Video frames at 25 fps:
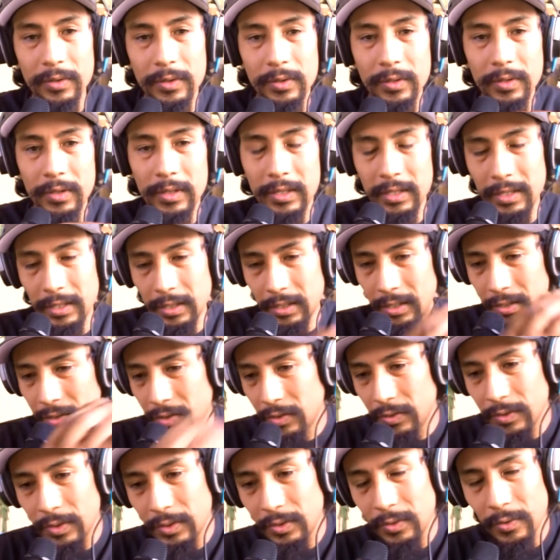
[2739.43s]
The
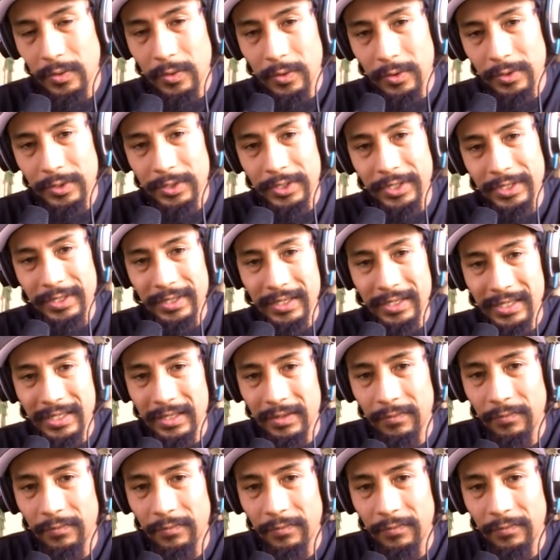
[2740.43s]
Juridu origin is